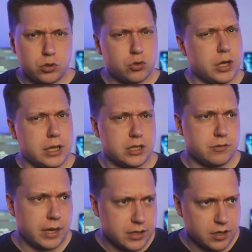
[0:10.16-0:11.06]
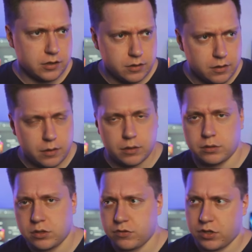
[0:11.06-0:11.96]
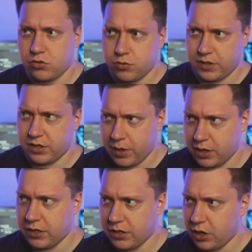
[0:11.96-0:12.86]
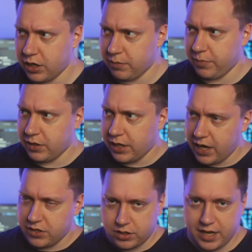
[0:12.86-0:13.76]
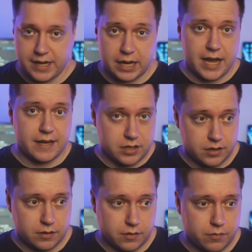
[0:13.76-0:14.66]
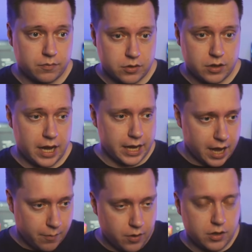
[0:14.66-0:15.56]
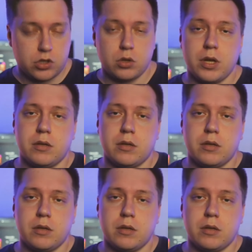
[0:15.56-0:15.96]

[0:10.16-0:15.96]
was quite unexpected. The first rumors about it started appearing yesterday, and today Apple is already